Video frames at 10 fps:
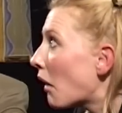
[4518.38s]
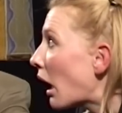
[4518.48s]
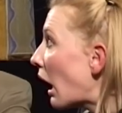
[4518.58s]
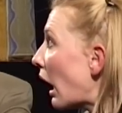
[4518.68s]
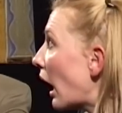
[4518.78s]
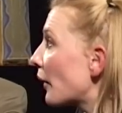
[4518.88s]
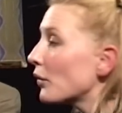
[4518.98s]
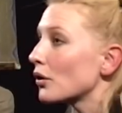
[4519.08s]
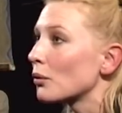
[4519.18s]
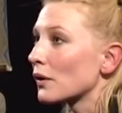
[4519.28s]
I, I
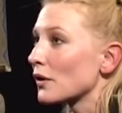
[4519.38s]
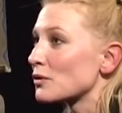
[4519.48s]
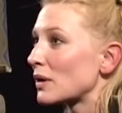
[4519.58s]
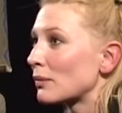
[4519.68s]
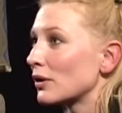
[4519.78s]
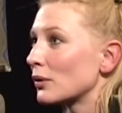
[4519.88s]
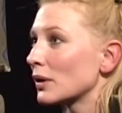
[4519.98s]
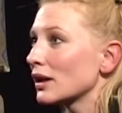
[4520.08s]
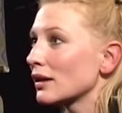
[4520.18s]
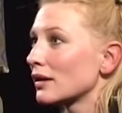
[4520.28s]
don't know what those people are
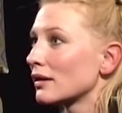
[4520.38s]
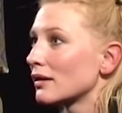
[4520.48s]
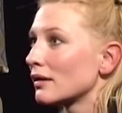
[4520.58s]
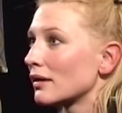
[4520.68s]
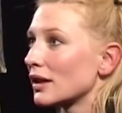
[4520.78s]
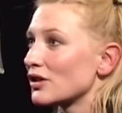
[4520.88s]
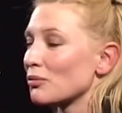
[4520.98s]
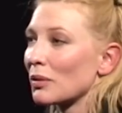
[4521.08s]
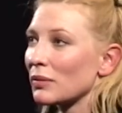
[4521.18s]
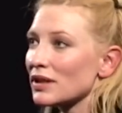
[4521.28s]
doing, unless
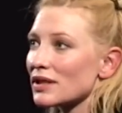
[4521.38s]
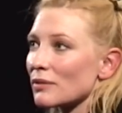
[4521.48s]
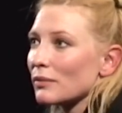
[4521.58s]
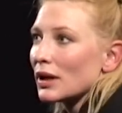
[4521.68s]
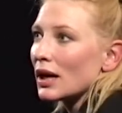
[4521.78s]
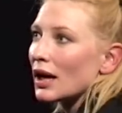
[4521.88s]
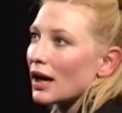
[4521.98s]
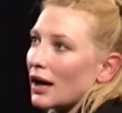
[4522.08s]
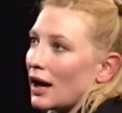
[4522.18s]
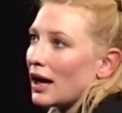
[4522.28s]
you bump into them.
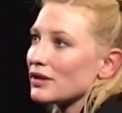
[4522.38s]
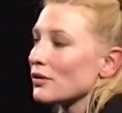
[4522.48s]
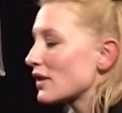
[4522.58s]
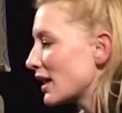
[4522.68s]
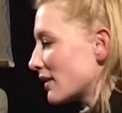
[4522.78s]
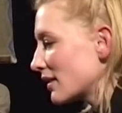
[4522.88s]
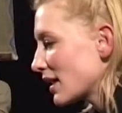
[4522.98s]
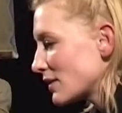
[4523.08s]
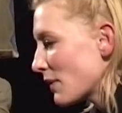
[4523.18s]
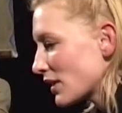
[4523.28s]
I don't think that
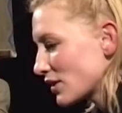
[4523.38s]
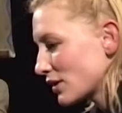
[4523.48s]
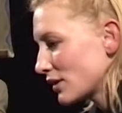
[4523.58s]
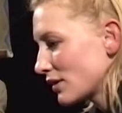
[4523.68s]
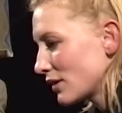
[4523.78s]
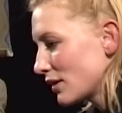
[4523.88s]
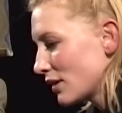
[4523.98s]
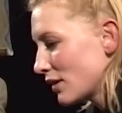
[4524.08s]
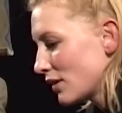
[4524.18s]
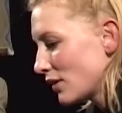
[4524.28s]
there's much
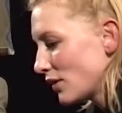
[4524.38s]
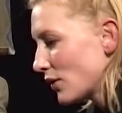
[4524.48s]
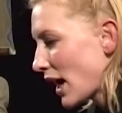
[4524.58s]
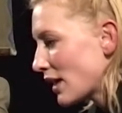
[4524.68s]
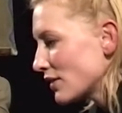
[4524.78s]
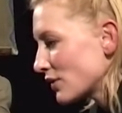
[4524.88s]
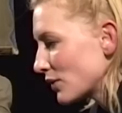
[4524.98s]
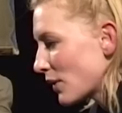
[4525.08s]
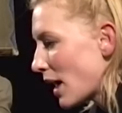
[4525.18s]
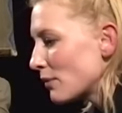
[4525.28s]
you can
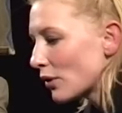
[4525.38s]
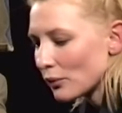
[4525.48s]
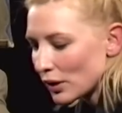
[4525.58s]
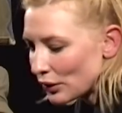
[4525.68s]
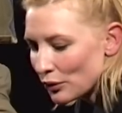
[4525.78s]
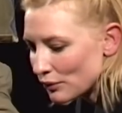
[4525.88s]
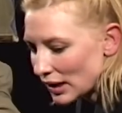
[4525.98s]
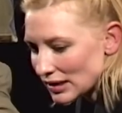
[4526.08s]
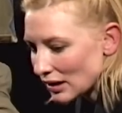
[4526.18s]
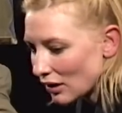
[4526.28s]
do. I'm not one who
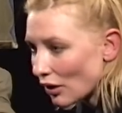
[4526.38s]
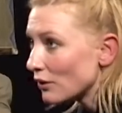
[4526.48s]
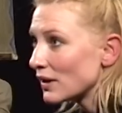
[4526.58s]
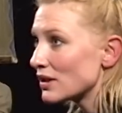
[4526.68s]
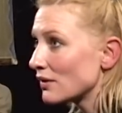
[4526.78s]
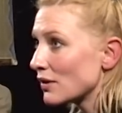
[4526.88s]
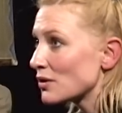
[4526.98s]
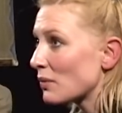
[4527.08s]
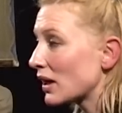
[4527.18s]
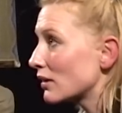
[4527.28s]
does a lot of
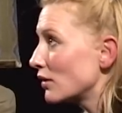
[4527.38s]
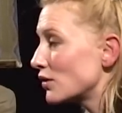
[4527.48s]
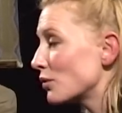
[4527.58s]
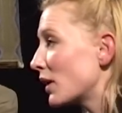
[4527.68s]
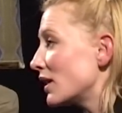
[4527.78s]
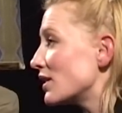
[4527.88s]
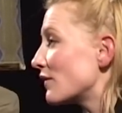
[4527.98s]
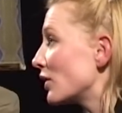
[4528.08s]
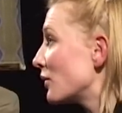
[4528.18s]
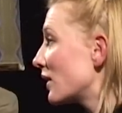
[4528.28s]
interviews, but you do one
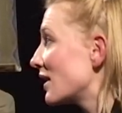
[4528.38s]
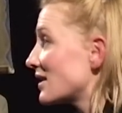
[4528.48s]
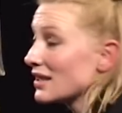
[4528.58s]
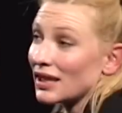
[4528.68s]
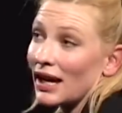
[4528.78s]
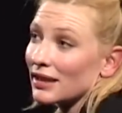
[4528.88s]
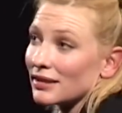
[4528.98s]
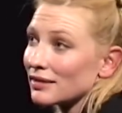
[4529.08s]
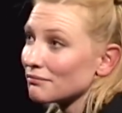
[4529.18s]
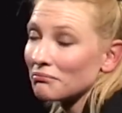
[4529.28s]
interview and they're syndicated.